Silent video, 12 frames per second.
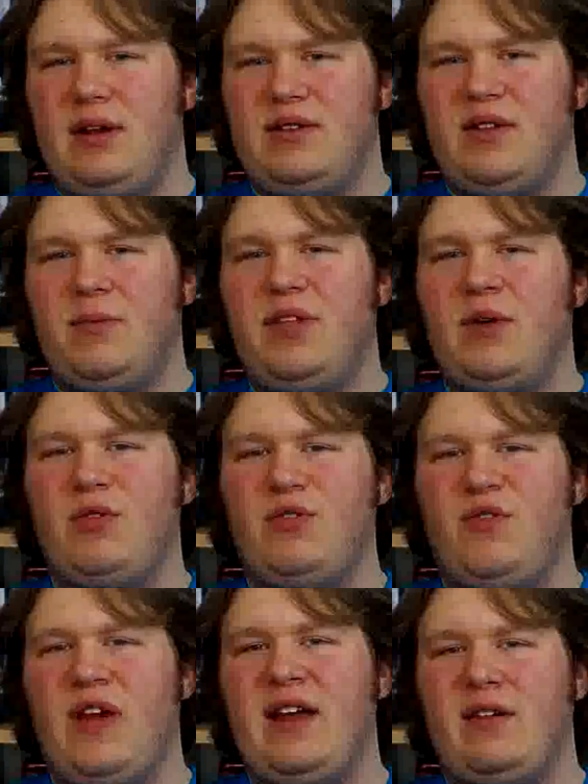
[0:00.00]
something was
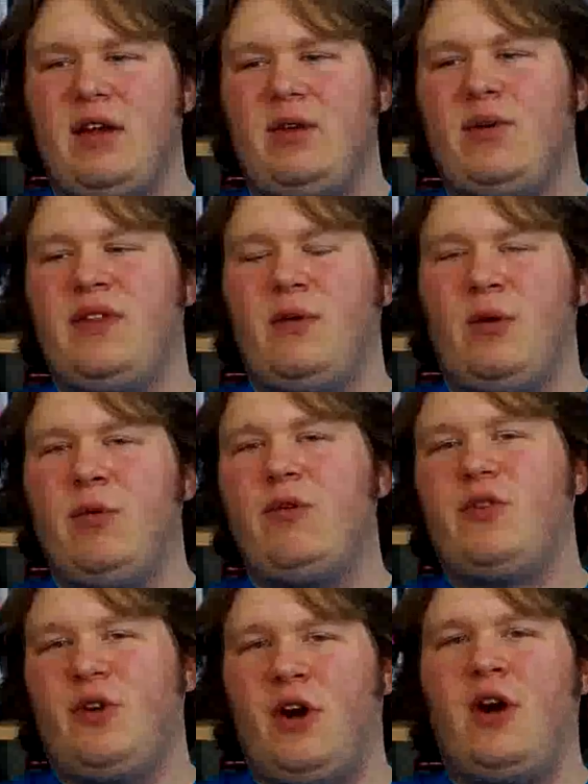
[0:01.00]
fake, like when they
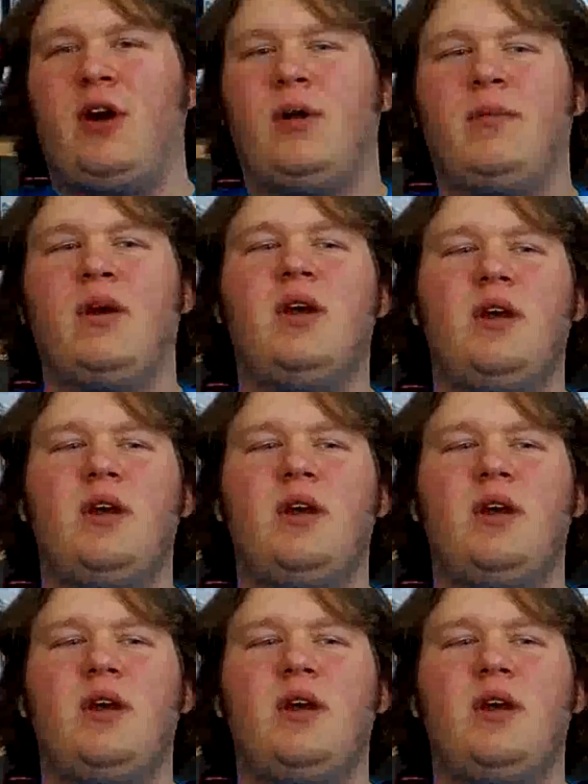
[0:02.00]
removed her arm.